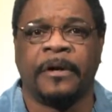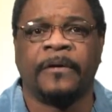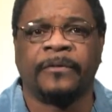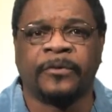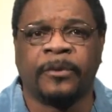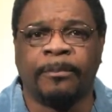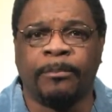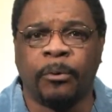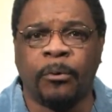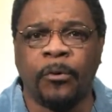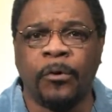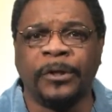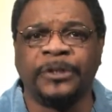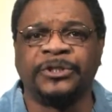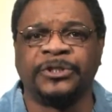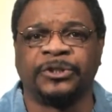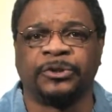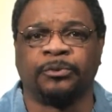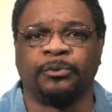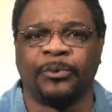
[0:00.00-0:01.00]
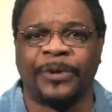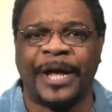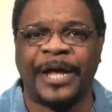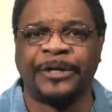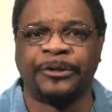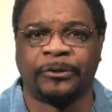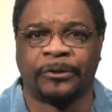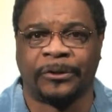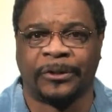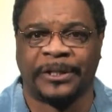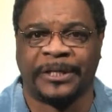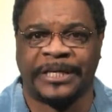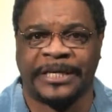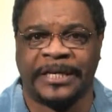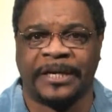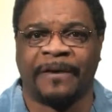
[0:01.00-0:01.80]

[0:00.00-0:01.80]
The board should regularly